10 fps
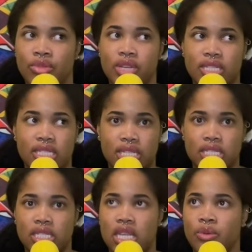
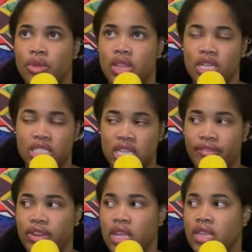consistent with
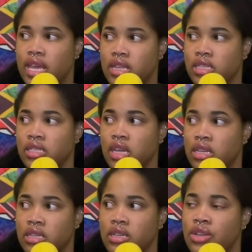longevity, that is
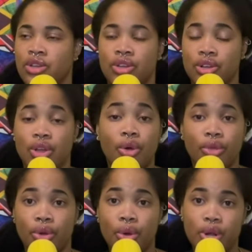gonna go the
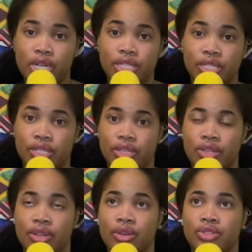course, you know?